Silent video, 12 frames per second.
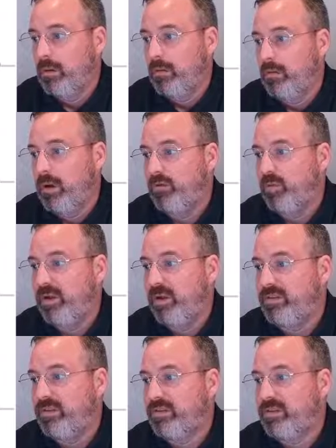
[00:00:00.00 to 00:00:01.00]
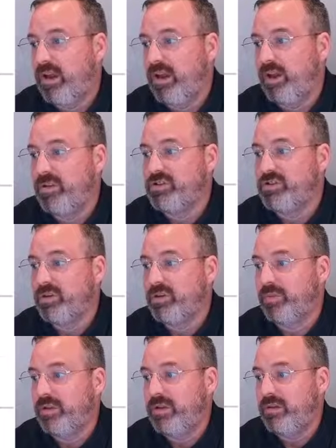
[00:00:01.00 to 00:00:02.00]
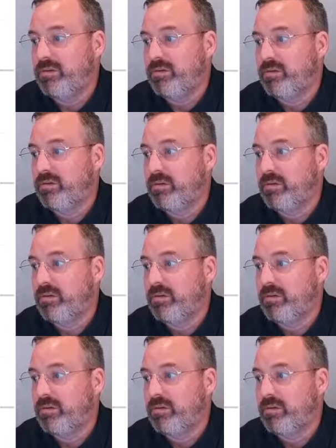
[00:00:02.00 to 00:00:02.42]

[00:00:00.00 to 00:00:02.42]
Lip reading: Right, replacing a slide image is complete.